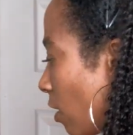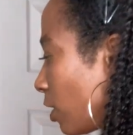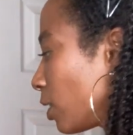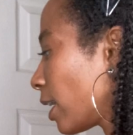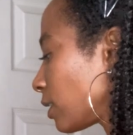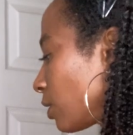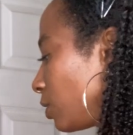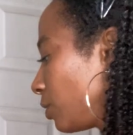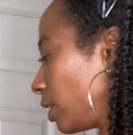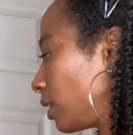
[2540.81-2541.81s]
All you guys can
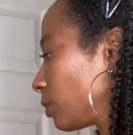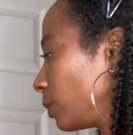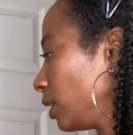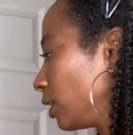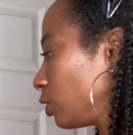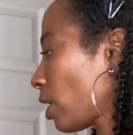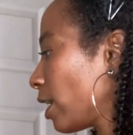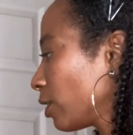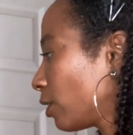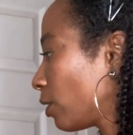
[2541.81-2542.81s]
do this. We did a
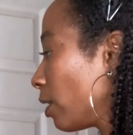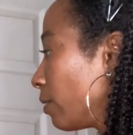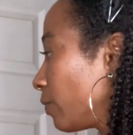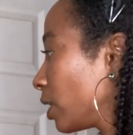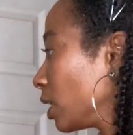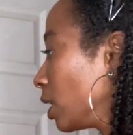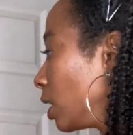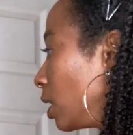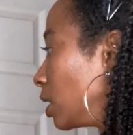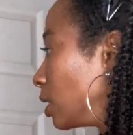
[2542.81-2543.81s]
triangle, a V,
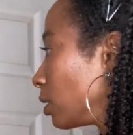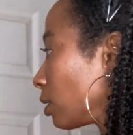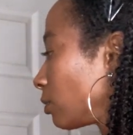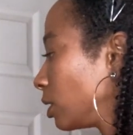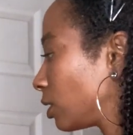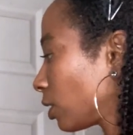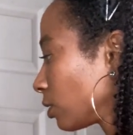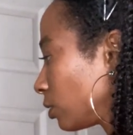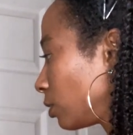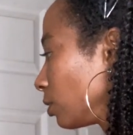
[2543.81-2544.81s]
3
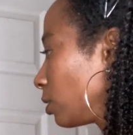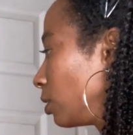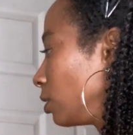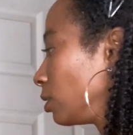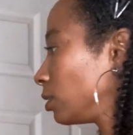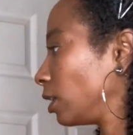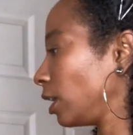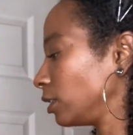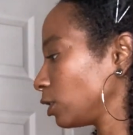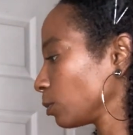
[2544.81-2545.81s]
circles,
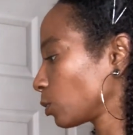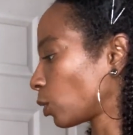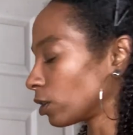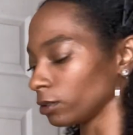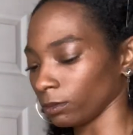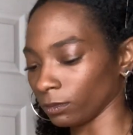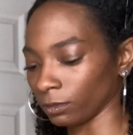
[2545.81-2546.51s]
and some swirls.